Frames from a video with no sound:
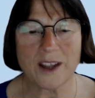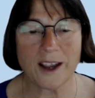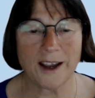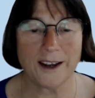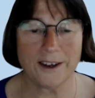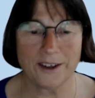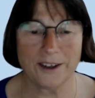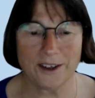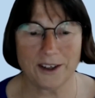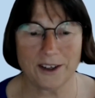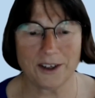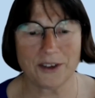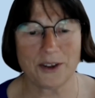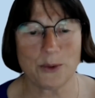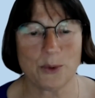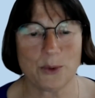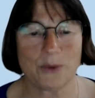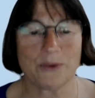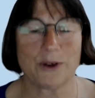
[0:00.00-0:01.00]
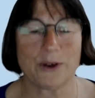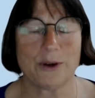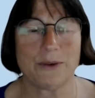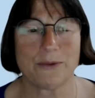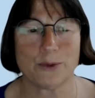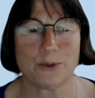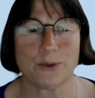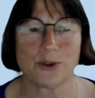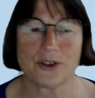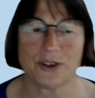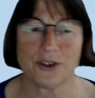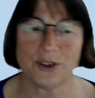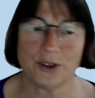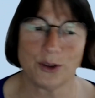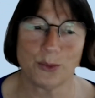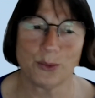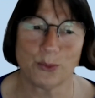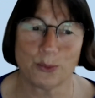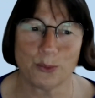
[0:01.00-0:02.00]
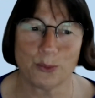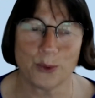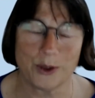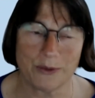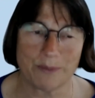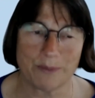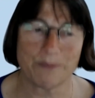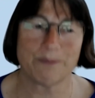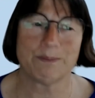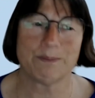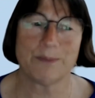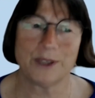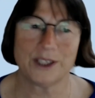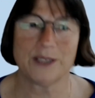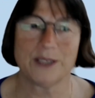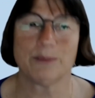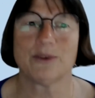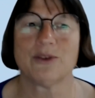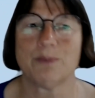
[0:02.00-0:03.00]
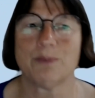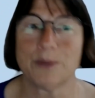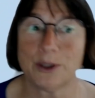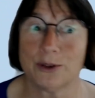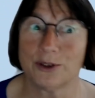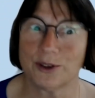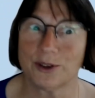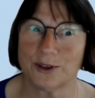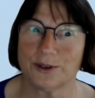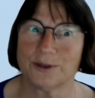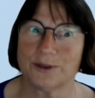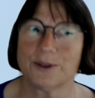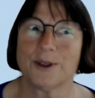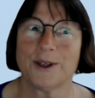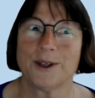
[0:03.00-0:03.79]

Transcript: And I think we're very fortunate that we've been able to build on